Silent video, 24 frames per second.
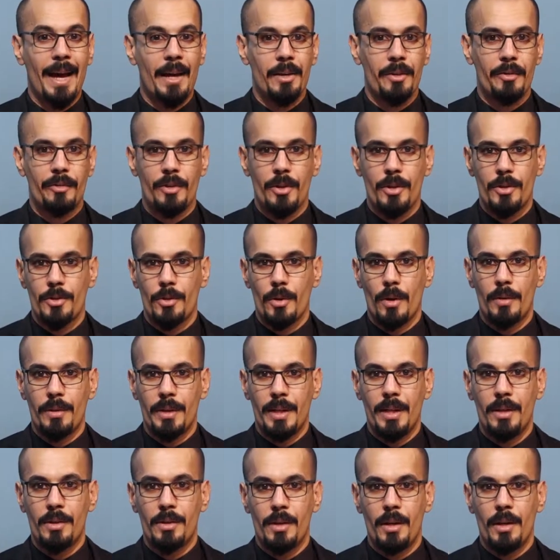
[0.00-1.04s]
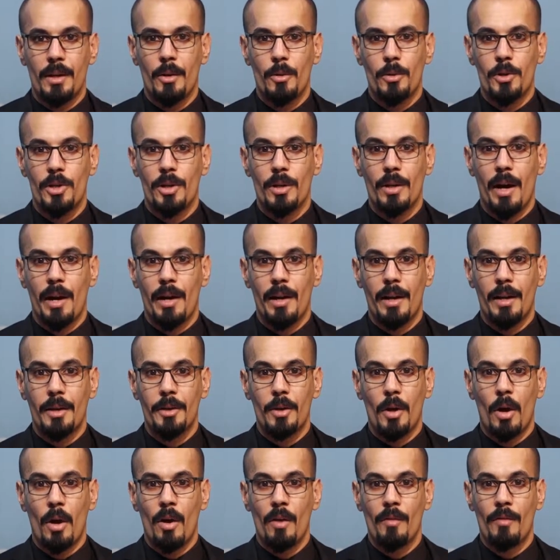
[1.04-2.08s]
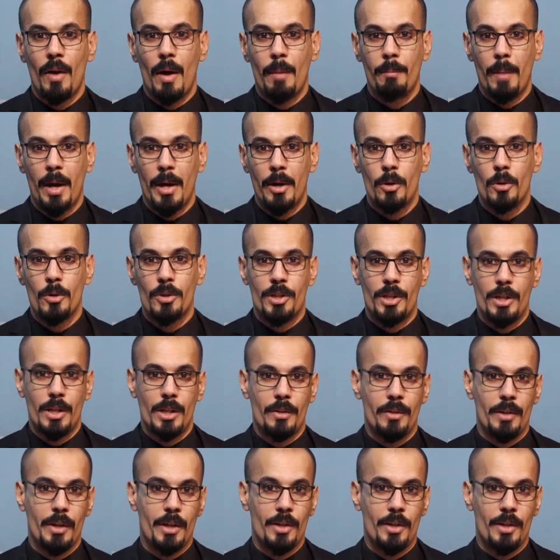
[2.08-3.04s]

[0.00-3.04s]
edifice on the Indian Ocean island of Mayotte,